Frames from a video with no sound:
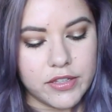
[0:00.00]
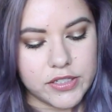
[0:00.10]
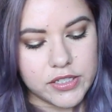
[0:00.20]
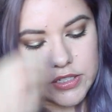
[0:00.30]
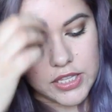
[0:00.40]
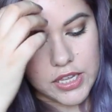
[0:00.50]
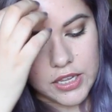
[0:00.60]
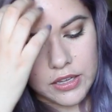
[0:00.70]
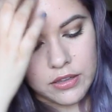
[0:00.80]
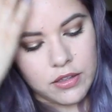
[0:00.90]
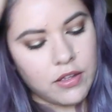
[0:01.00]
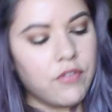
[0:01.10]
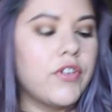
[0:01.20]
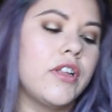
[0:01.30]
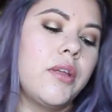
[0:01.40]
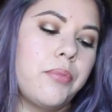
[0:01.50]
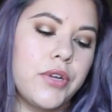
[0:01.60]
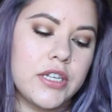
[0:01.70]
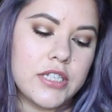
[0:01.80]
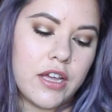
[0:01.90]
This is the Vanilla
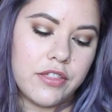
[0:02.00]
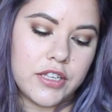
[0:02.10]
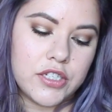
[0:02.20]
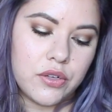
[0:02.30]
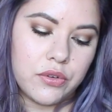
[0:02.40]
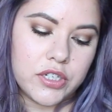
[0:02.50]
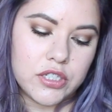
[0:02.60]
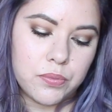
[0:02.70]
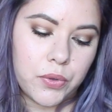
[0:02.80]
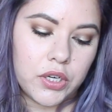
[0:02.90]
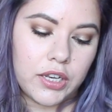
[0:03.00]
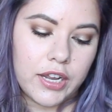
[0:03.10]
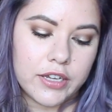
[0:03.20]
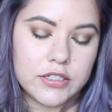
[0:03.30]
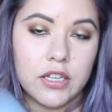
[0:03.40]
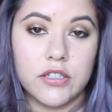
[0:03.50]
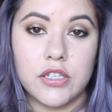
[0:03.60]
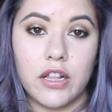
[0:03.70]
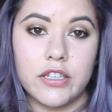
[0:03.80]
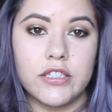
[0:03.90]
Breeze Healthy Deodorant Sport Luxe
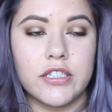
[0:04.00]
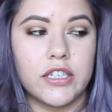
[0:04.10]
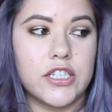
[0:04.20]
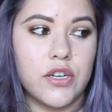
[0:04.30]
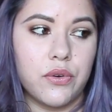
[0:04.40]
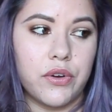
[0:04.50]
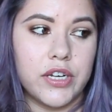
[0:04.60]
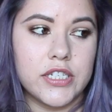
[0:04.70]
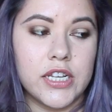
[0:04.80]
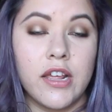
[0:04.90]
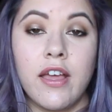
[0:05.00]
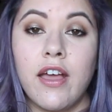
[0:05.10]
Solid Stick Deodorant.